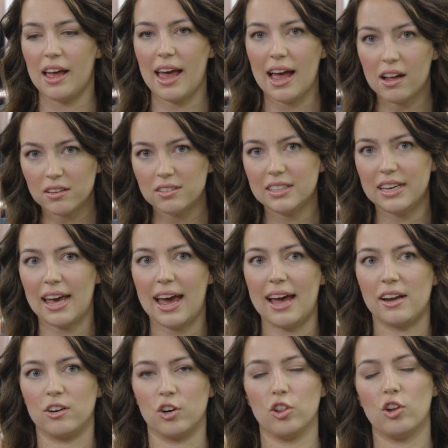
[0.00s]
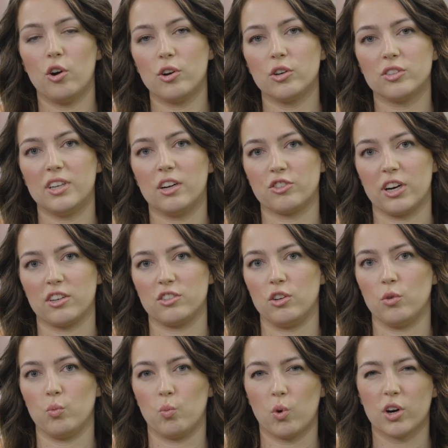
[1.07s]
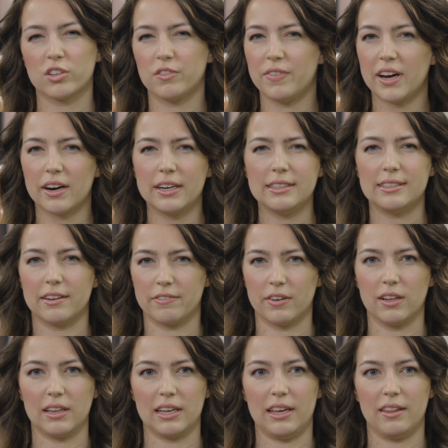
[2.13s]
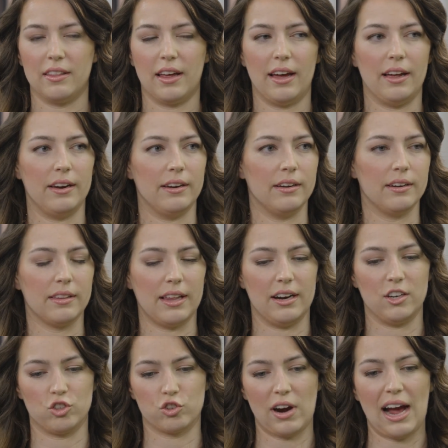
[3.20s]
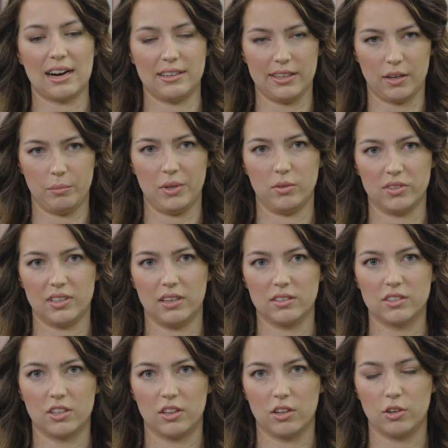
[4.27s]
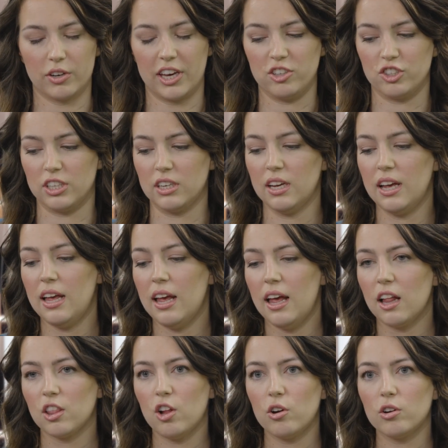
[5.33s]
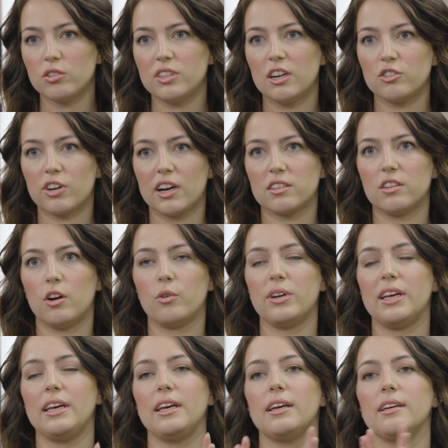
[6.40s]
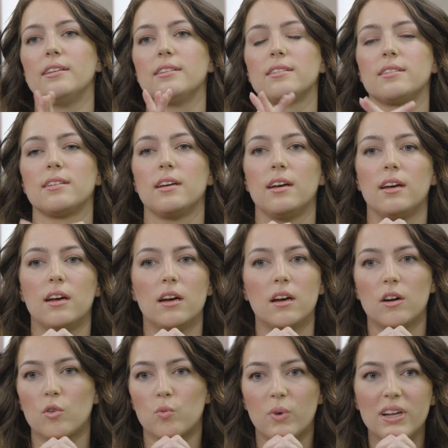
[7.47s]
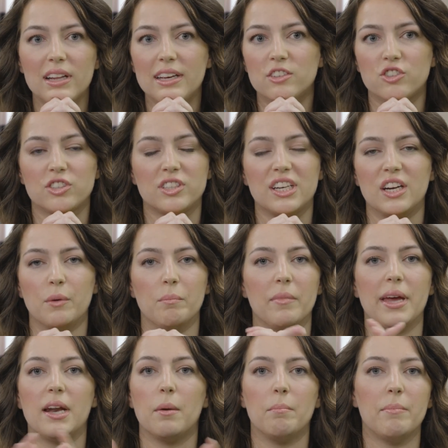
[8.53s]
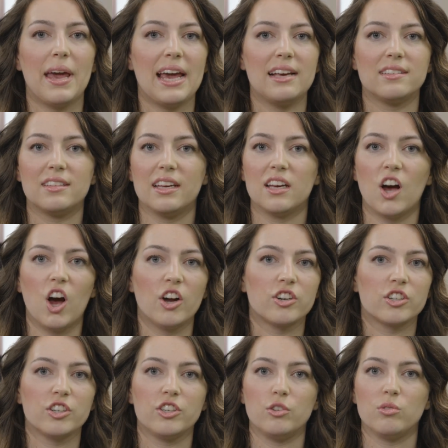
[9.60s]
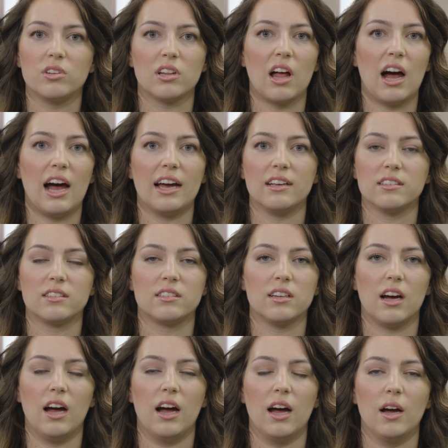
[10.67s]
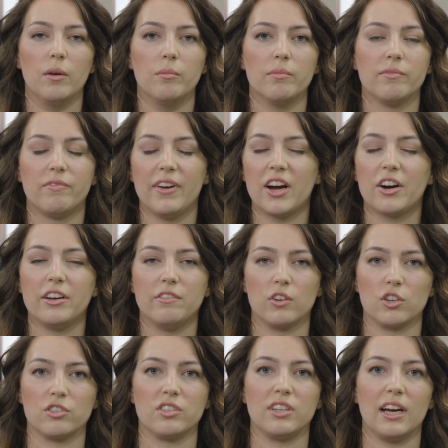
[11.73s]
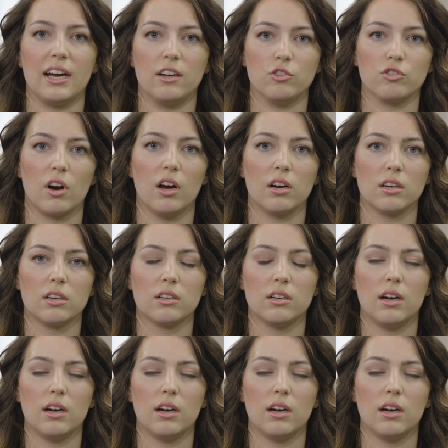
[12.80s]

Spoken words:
LDN, or low-dose naltrexone, works very differently than attracting immune cells to the location. Low-dose naltrexone is really just an amazing, underutilized, very versatile drug.